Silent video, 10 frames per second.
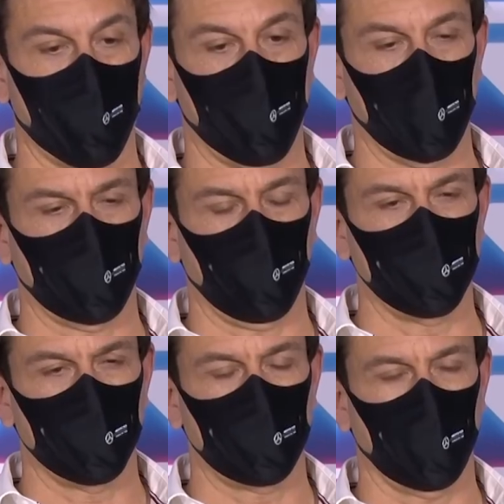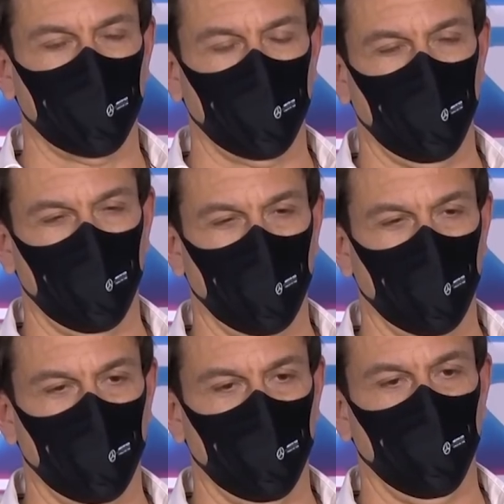But there is a certain
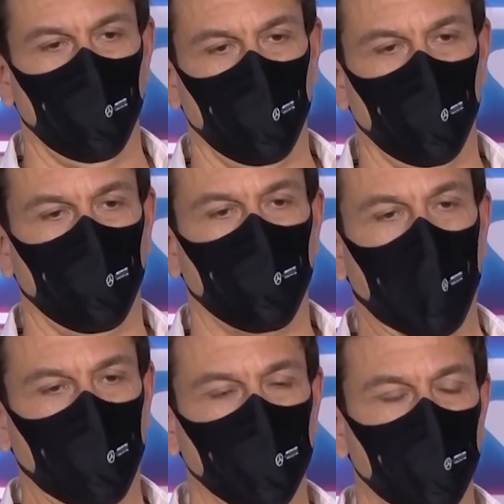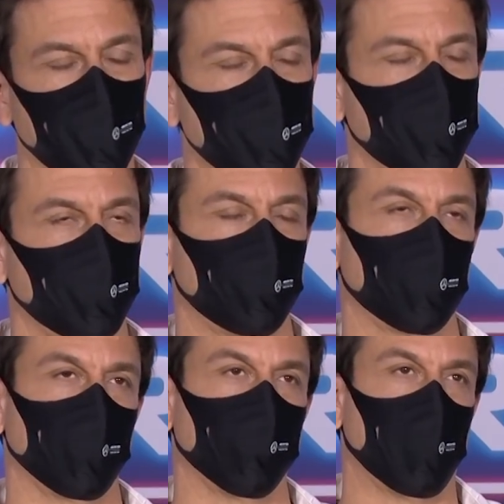um, boundaries
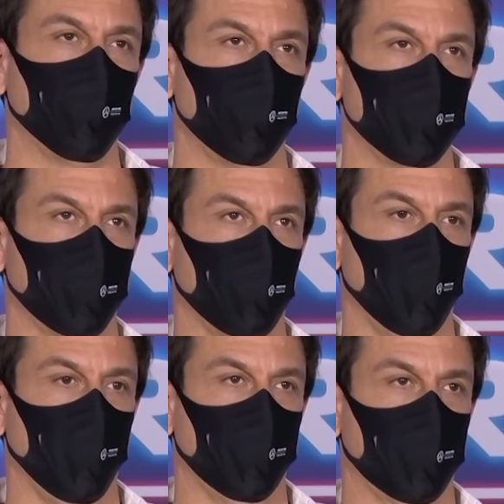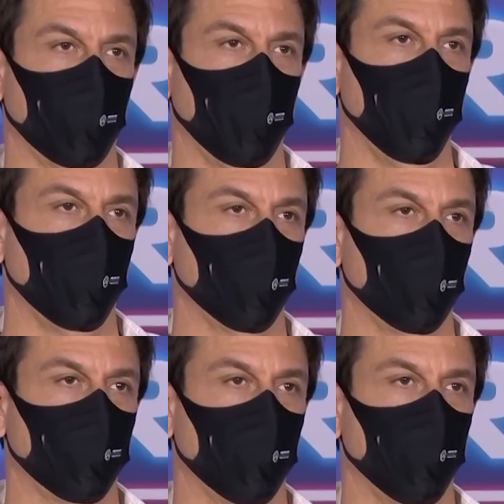certain boundaries that we that we need
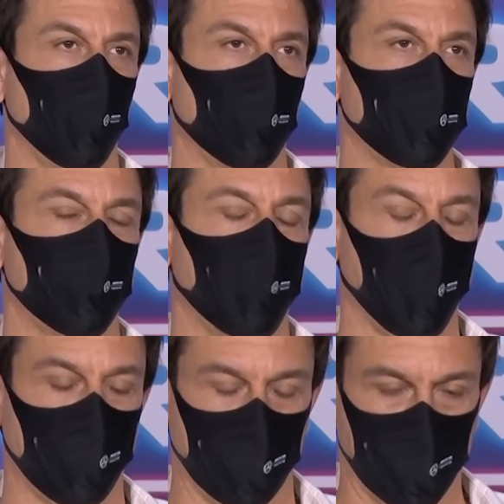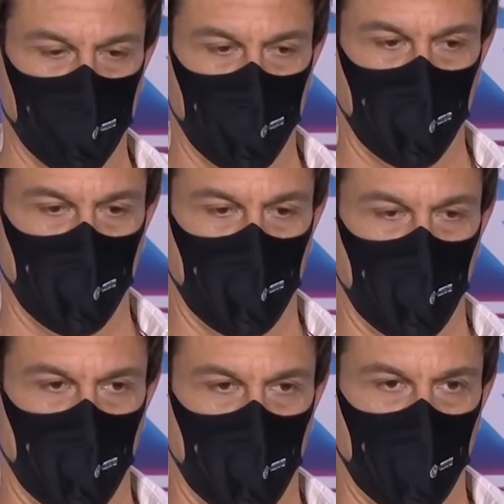to respect,
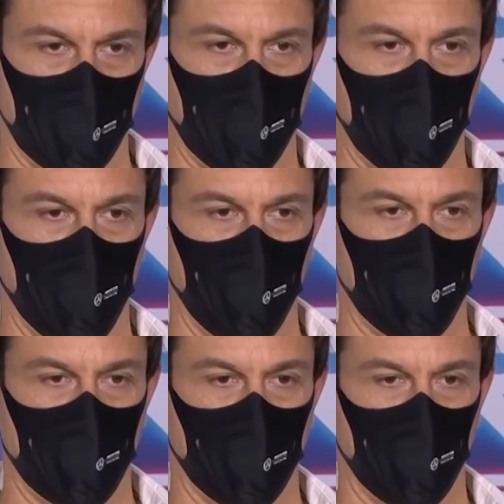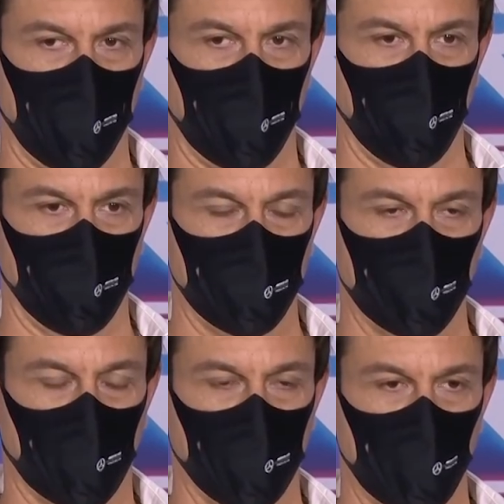and uh, the
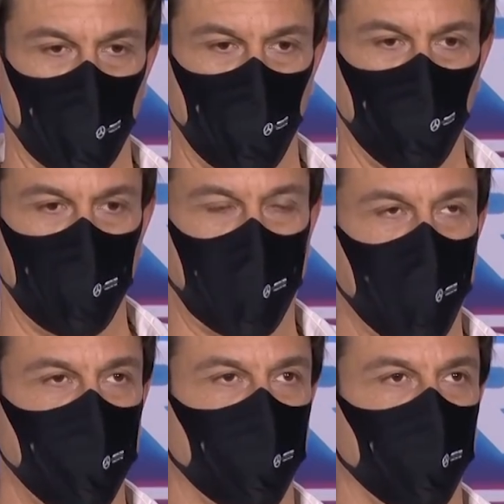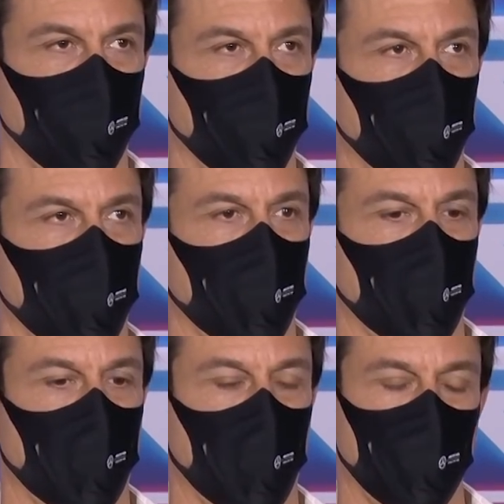sport should unite
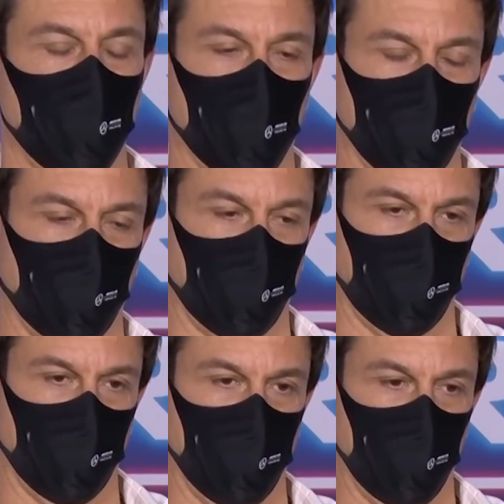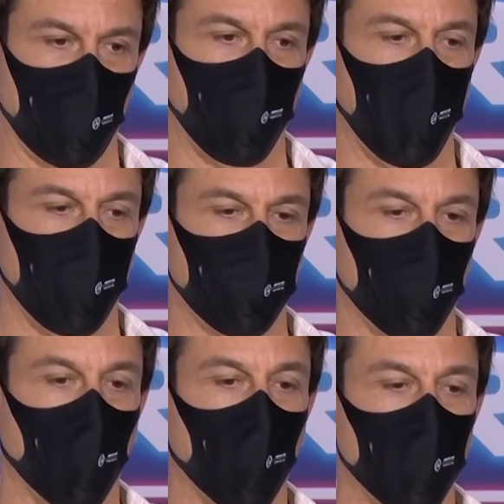and not create
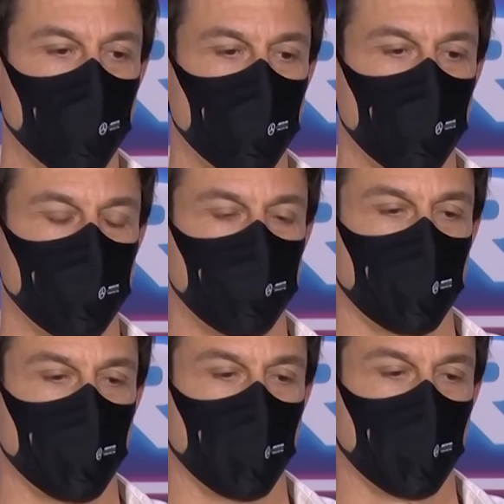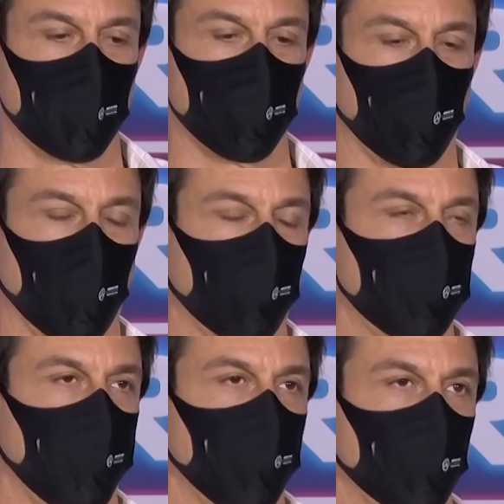more
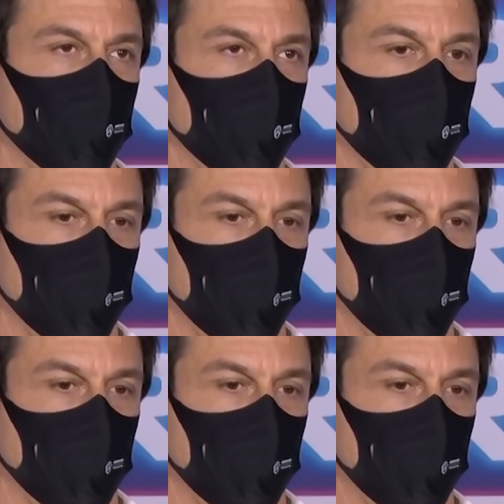polarization